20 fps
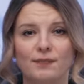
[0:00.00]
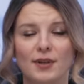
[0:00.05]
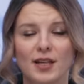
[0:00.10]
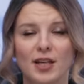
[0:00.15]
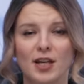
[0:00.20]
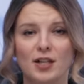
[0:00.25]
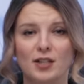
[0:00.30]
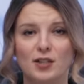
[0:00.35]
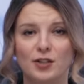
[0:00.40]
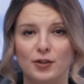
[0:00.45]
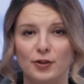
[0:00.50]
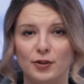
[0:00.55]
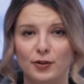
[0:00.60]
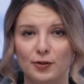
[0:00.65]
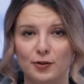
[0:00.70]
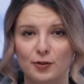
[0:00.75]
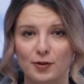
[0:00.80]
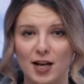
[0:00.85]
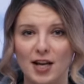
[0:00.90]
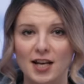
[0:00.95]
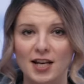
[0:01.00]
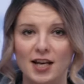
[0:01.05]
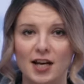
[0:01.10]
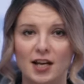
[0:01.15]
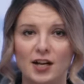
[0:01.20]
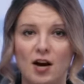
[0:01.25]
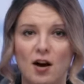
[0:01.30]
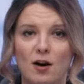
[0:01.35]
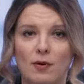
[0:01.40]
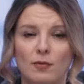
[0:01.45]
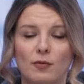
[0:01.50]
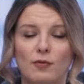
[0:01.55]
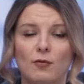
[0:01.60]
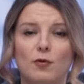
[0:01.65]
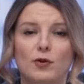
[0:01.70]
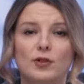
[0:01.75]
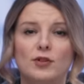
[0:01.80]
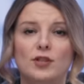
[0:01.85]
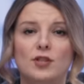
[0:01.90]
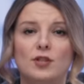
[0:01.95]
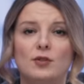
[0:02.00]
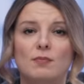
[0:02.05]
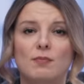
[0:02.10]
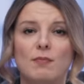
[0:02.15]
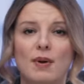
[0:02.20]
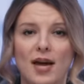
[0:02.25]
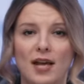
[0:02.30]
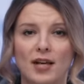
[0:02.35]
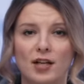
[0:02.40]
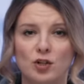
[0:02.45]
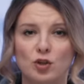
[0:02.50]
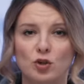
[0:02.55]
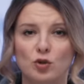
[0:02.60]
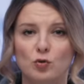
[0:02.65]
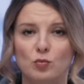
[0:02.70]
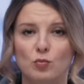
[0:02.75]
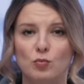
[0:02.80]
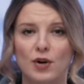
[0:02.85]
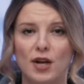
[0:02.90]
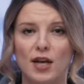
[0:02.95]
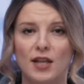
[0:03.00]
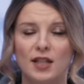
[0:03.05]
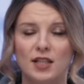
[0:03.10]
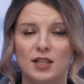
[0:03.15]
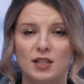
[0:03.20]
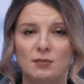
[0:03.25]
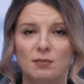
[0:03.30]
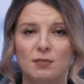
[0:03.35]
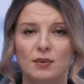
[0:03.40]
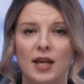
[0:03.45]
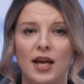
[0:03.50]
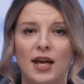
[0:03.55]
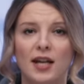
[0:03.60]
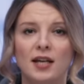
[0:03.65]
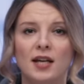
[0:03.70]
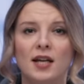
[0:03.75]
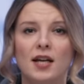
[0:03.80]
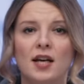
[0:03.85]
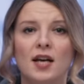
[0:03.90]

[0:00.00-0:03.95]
because Ukrainian armed forces managed to break this plan,